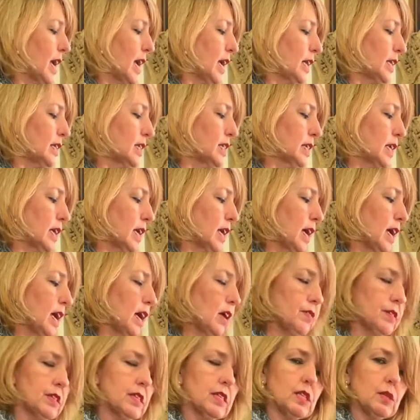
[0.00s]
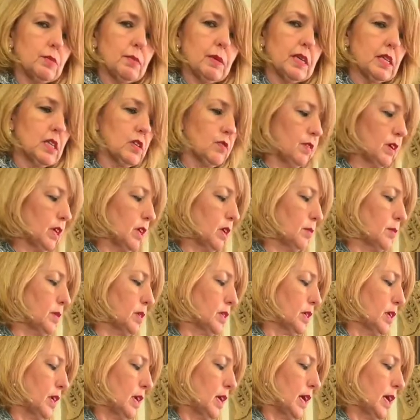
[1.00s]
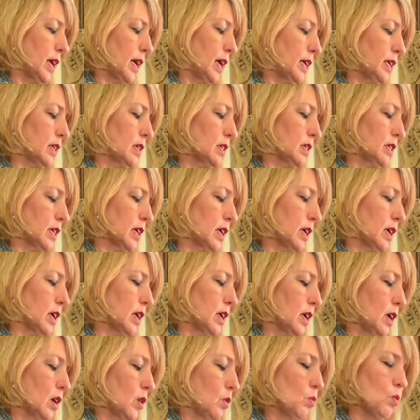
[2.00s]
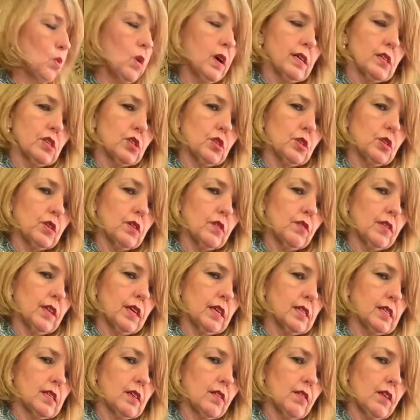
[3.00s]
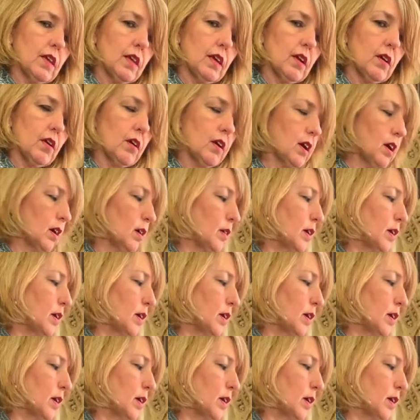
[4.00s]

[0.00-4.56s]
and how this has been developed and why certain things are there,